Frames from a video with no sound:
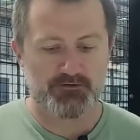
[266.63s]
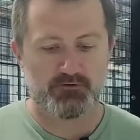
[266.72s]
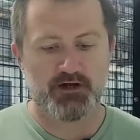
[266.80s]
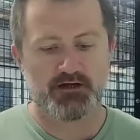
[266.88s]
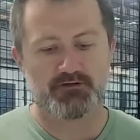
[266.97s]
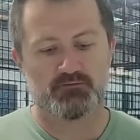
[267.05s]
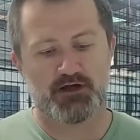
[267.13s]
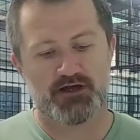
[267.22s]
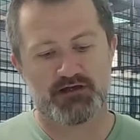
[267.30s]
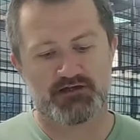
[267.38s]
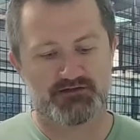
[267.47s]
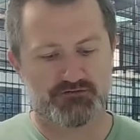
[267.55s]
The racket
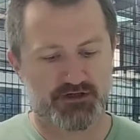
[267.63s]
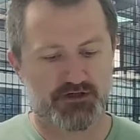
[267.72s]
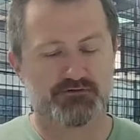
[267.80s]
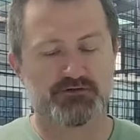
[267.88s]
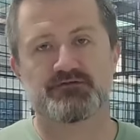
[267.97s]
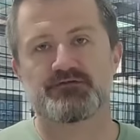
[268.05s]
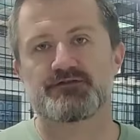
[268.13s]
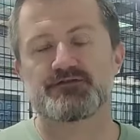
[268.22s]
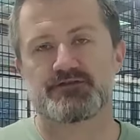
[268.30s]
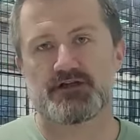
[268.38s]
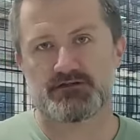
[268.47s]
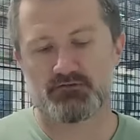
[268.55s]
weighs
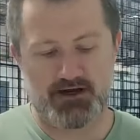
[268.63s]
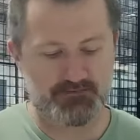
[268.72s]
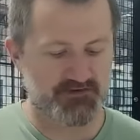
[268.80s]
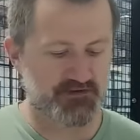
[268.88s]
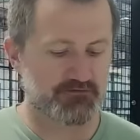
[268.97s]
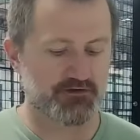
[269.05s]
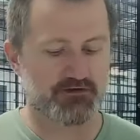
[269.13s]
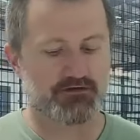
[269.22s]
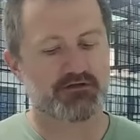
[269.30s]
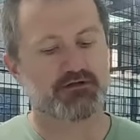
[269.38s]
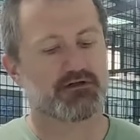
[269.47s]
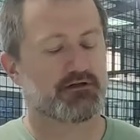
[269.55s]
358 grams. So
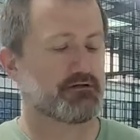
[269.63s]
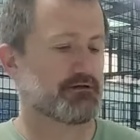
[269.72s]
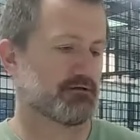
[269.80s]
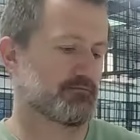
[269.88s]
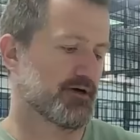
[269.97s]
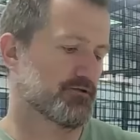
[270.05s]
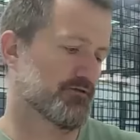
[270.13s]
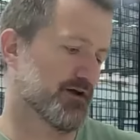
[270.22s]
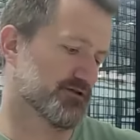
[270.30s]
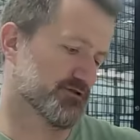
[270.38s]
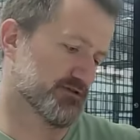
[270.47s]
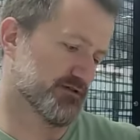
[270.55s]
the
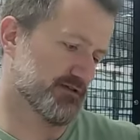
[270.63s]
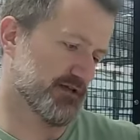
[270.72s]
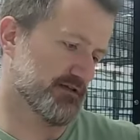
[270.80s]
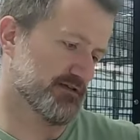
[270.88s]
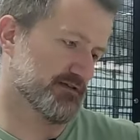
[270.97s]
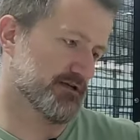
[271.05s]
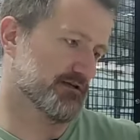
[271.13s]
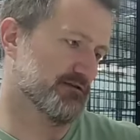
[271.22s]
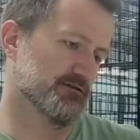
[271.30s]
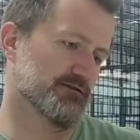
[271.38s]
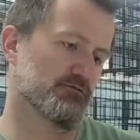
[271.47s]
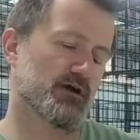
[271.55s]
manufacturer states that
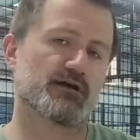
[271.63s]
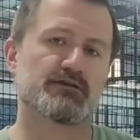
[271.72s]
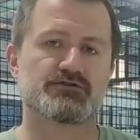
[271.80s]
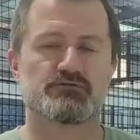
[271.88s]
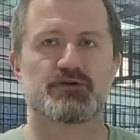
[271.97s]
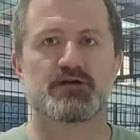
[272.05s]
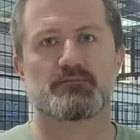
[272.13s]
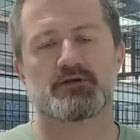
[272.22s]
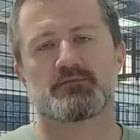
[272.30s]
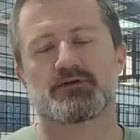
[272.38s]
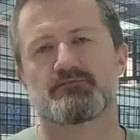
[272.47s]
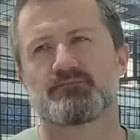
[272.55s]
the racket should be
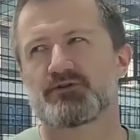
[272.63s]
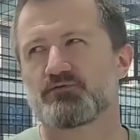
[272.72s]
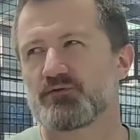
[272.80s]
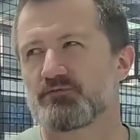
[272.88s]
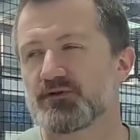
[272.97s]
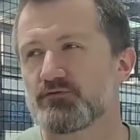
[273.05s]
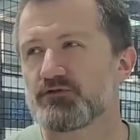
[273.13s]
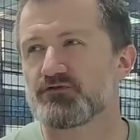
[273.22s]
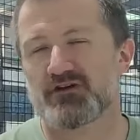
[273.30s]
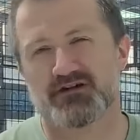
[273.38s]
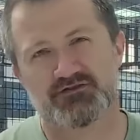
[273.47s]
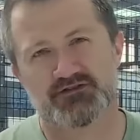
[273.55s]
coming between
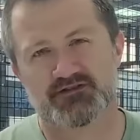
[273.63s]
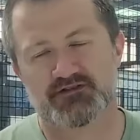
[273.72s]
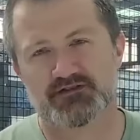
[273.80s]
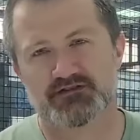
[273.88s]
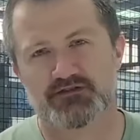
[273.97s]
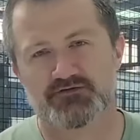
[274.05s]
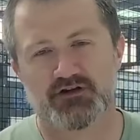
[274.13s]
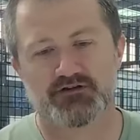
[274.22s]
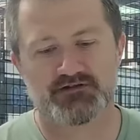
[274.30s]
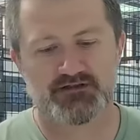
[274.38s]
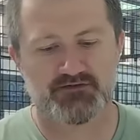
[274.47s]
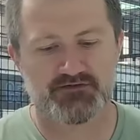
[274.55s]
360 and
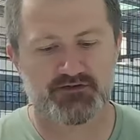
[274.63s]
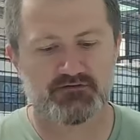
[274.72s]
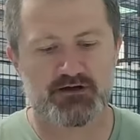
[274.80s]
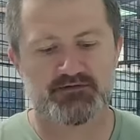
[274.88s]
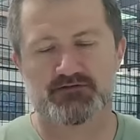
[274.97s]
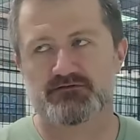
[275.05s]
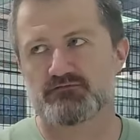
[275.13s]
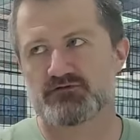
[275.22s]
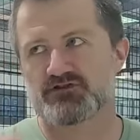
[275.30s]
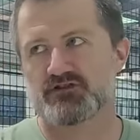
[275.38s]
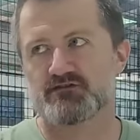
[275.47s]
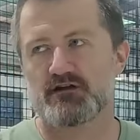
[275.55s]
370 grams. So it
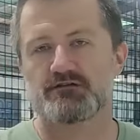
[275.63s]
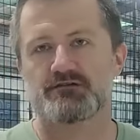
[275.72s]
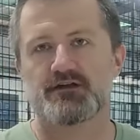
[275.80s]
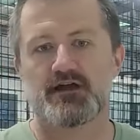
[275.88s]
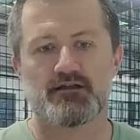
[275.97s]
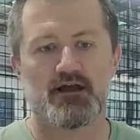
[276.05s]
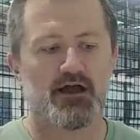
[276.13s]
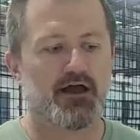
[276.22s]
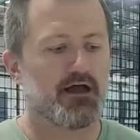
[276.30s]
was just under that.